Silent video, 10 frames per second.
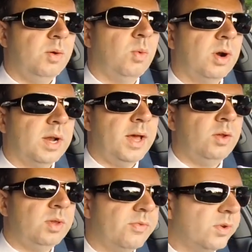work not
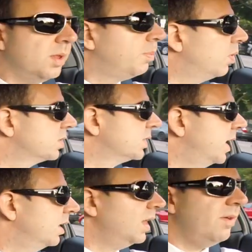only for the Porsche
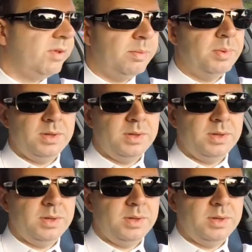911,